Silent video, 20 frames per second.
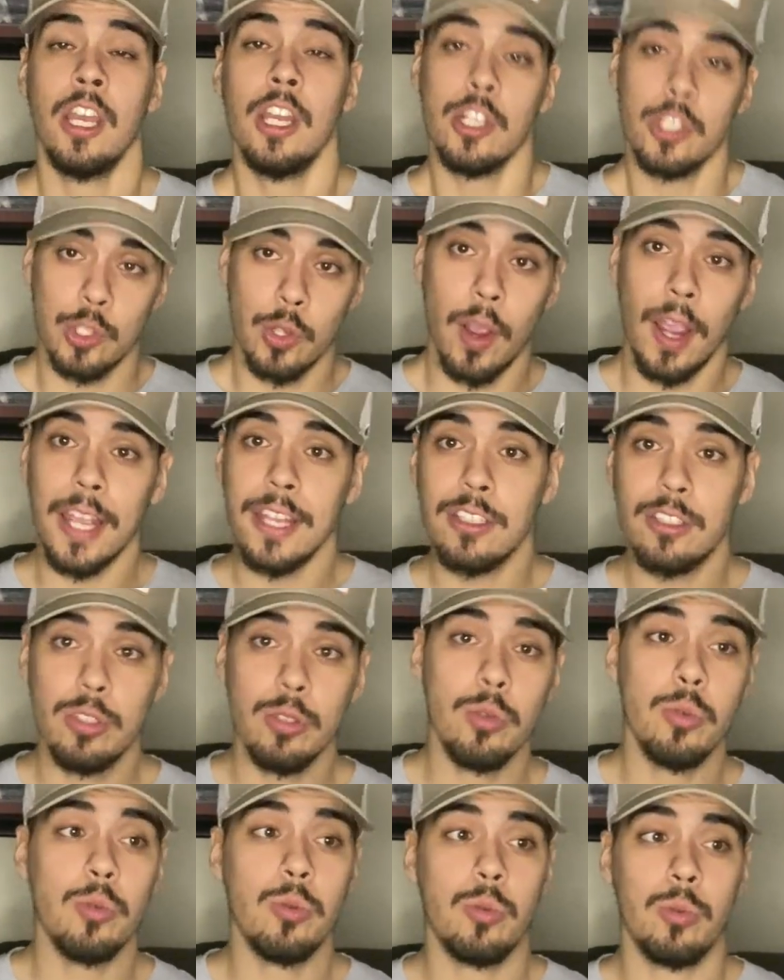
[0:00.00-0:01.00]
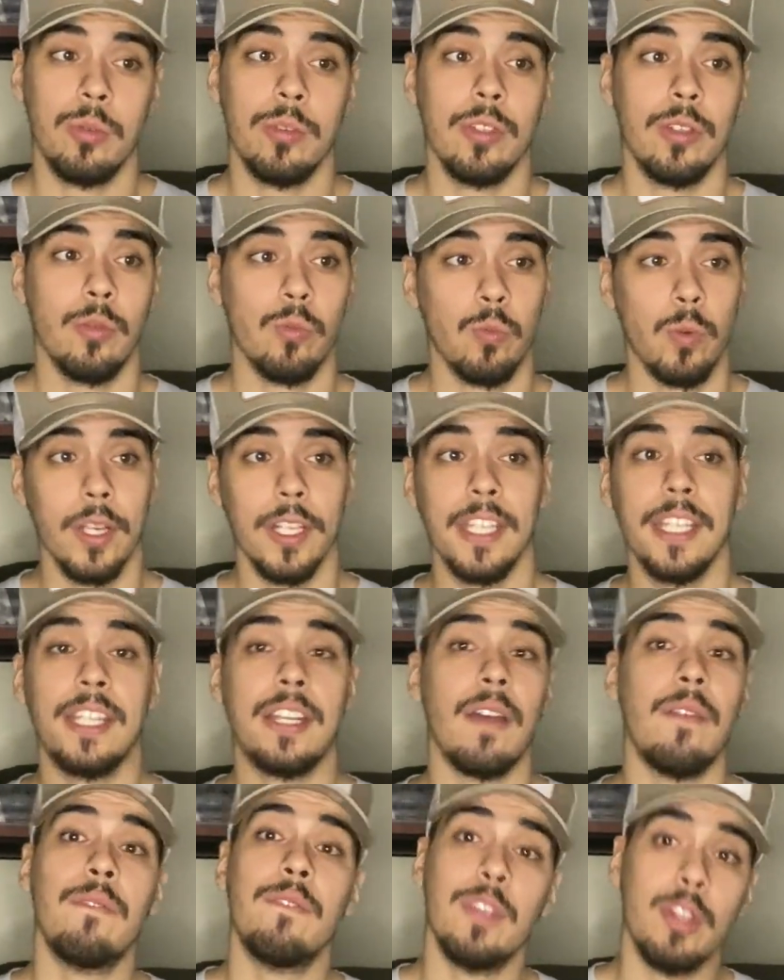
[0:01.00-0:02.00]
trying to really
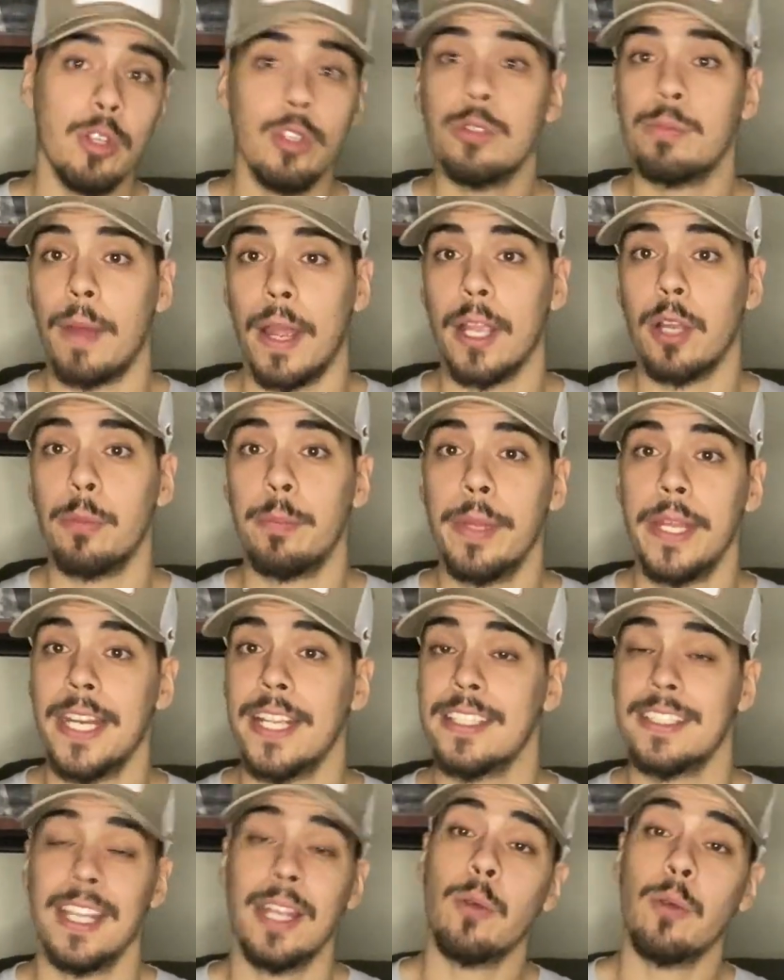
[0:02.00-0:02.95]
confuse Michael Penix.